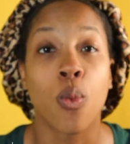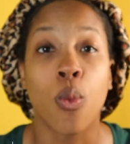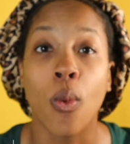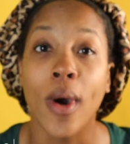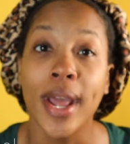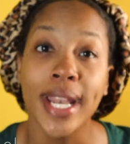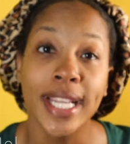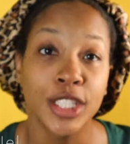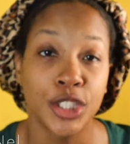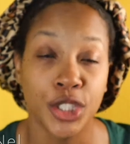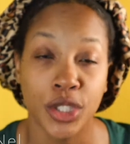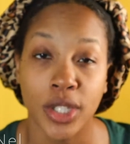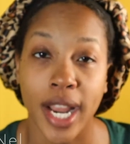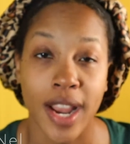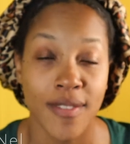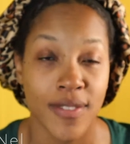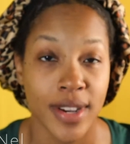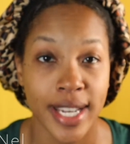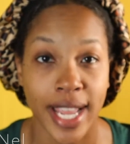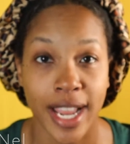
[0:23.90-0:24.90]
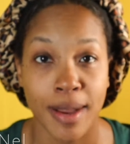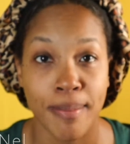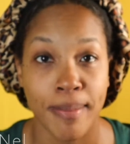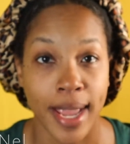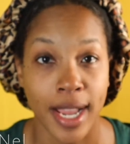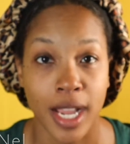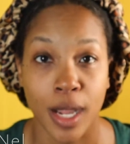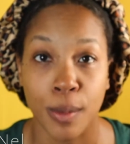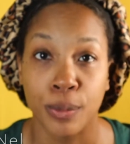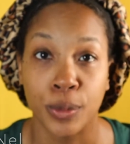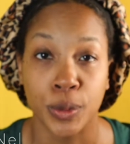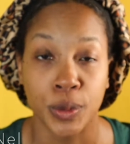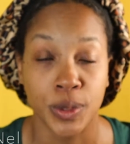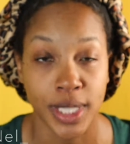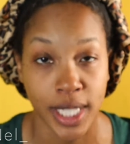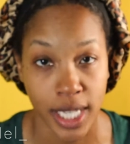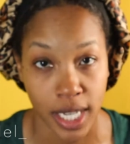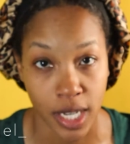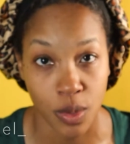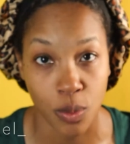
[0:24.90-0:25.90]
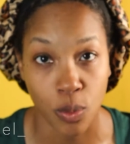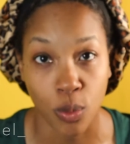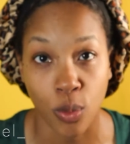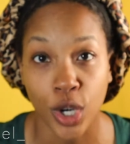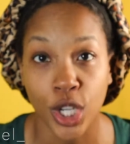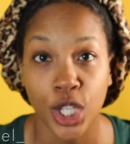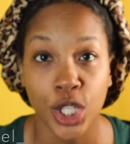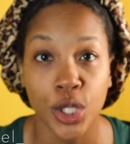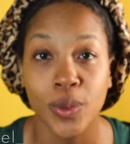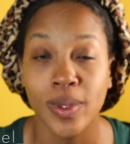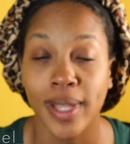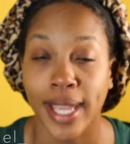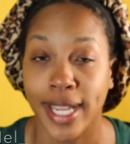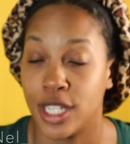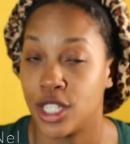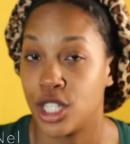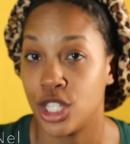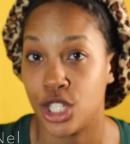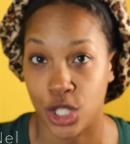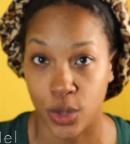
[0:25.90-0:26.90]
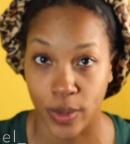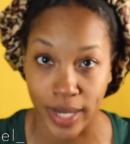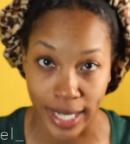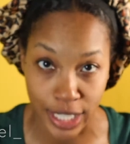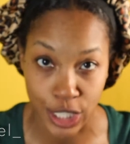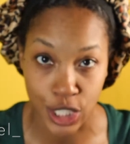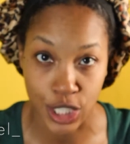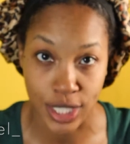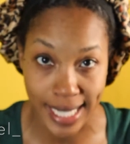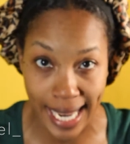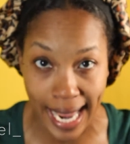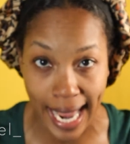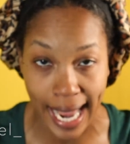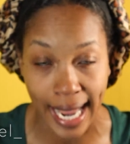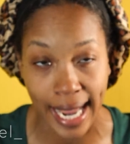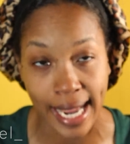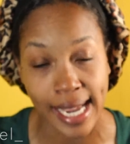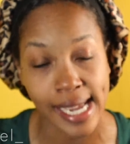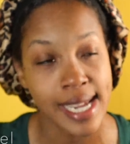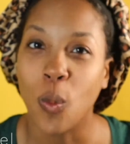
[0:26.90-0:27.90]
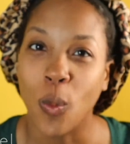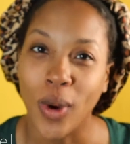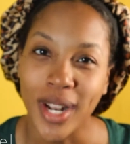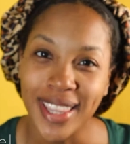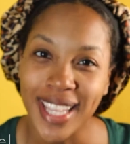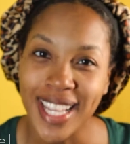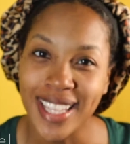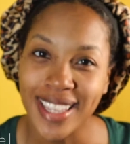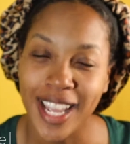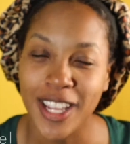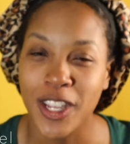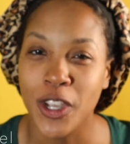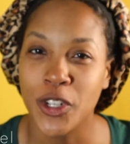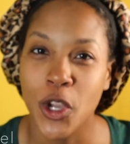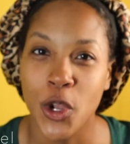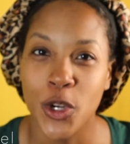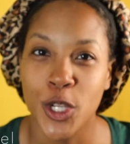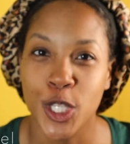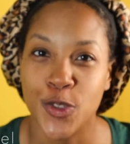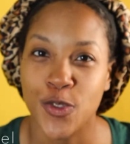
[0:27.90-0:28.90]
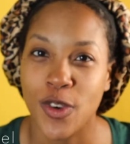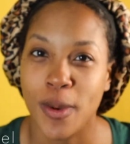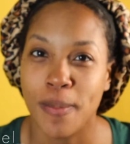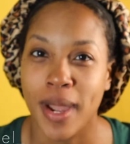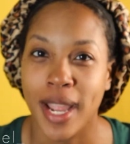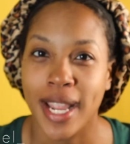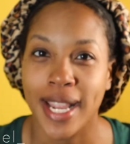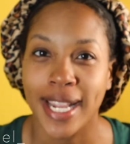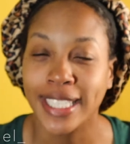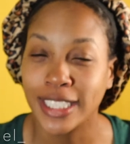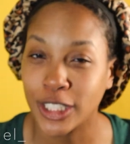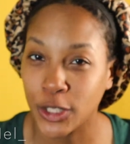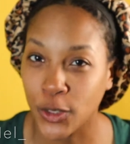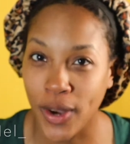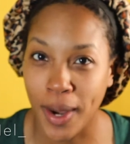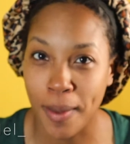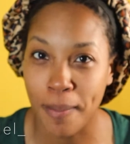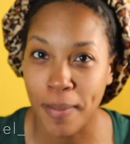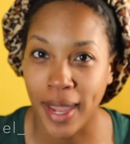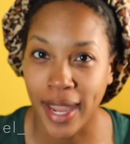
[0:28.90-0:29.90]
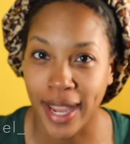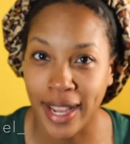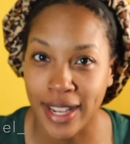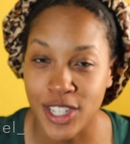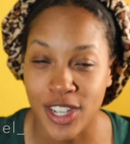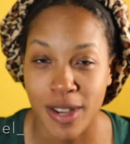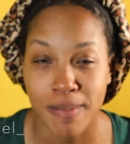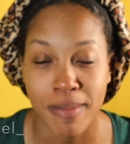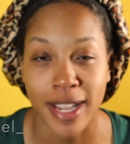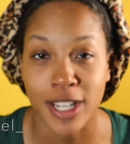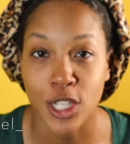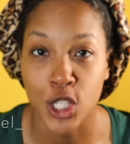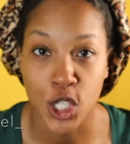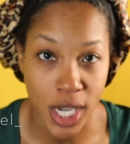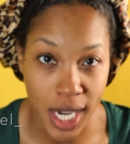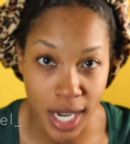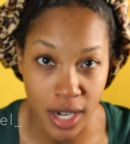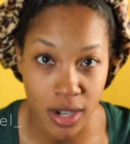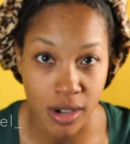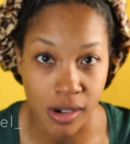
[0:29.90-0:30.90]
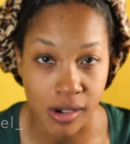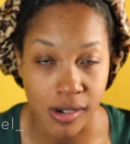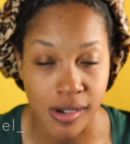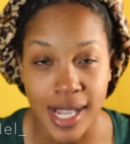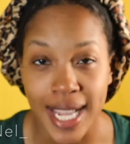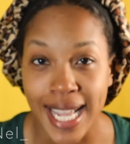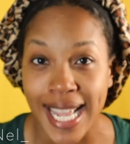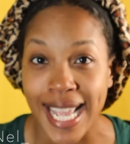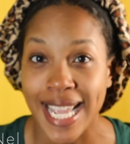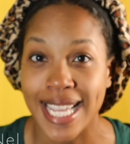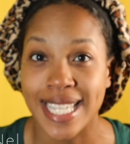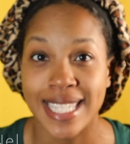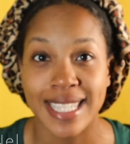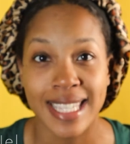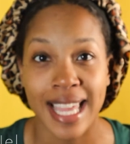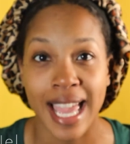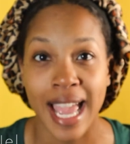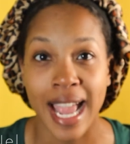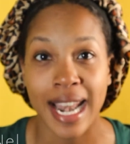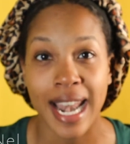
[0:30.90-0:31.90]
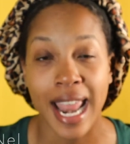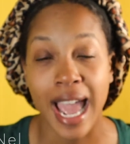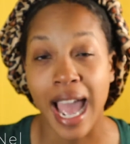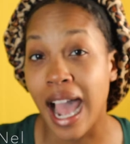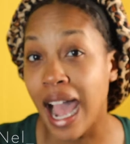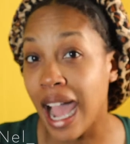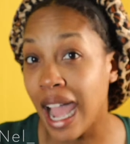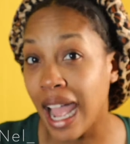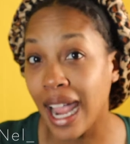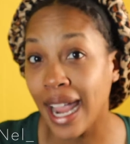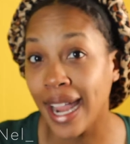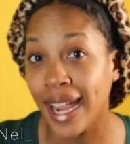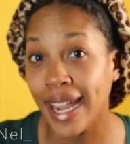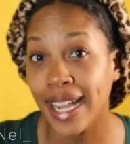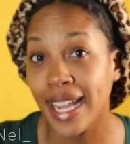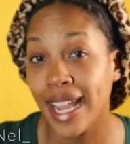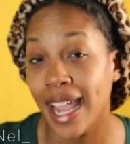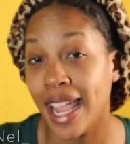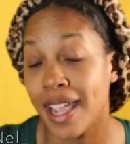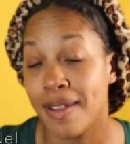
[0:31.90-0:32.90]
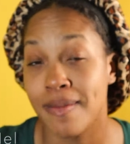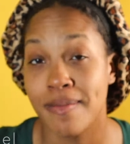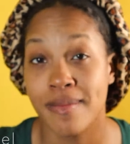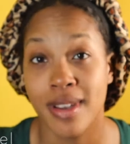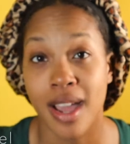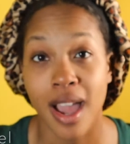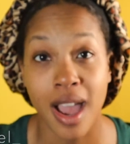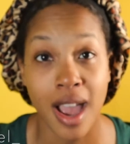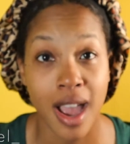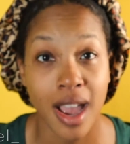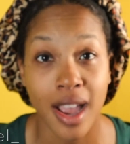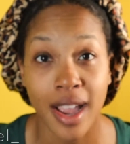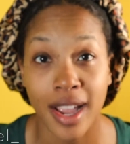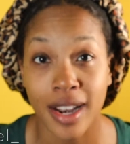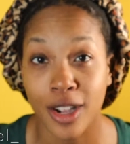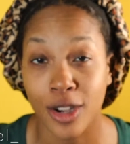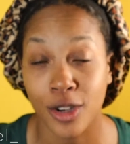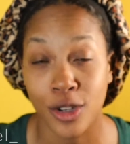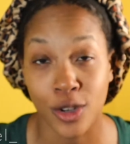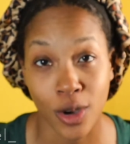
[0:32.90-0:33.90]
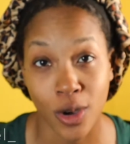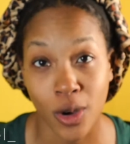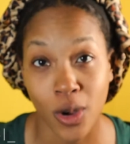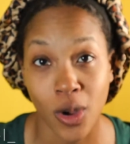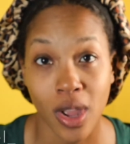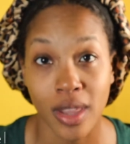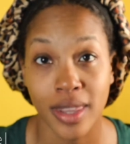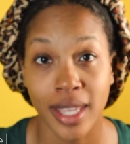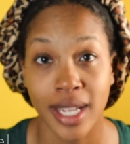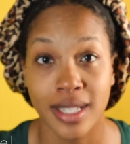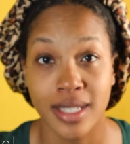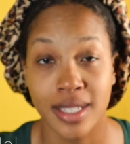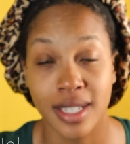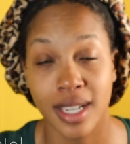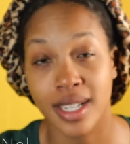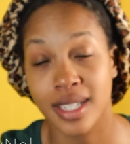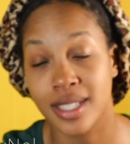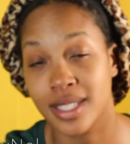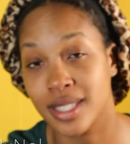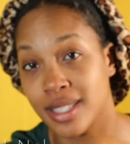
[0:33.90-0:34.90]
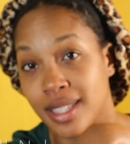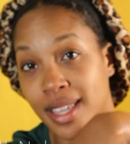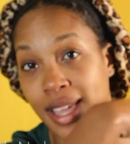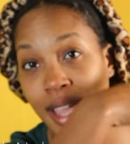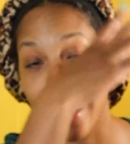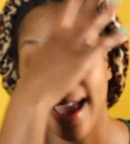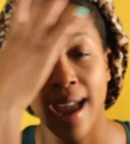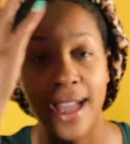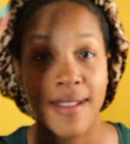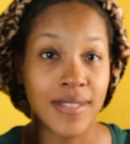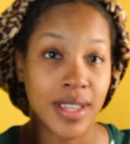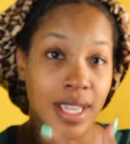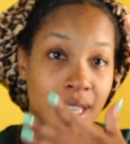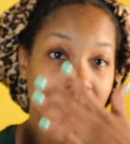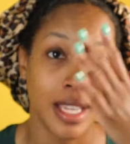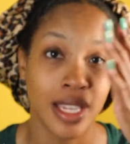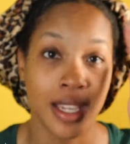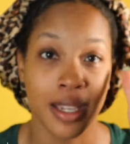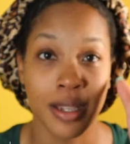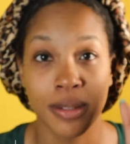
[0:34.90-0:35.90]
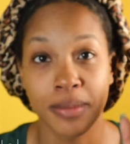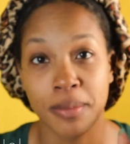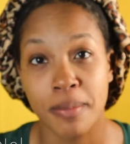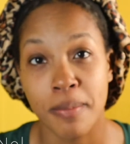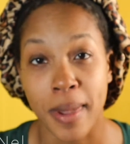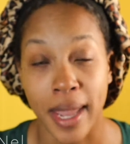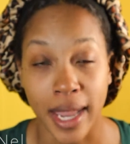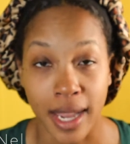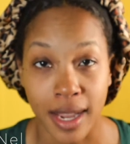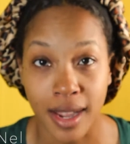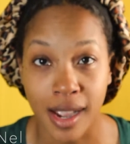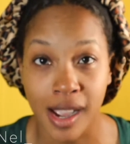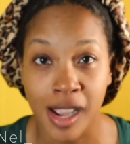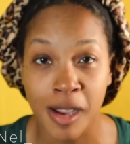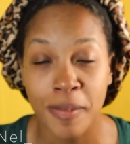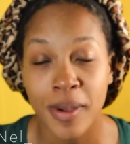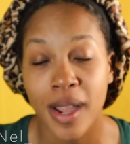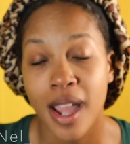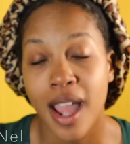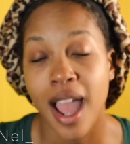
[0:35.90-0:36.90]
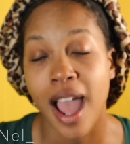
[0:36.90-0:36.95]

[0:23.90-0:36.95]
what is your everyday makeup routine? What do you like to do each day? One thing that you'll notice from my Instagram page and my channel is that I am not a girl that does the heavy makeup.